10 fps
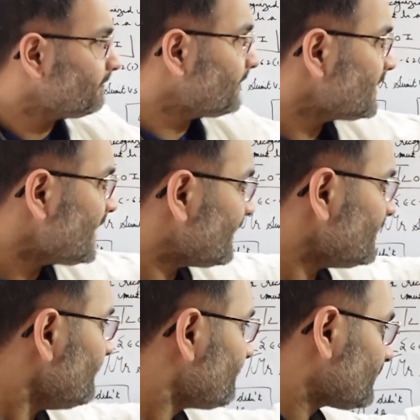But
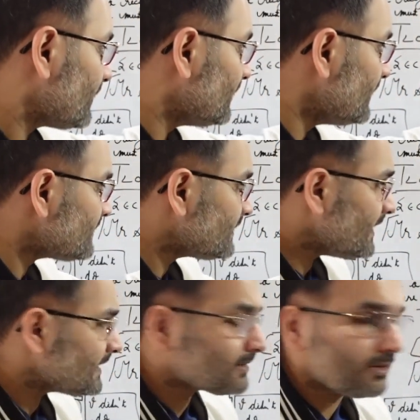then in this
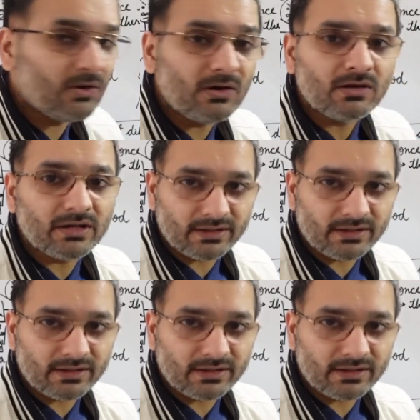case law,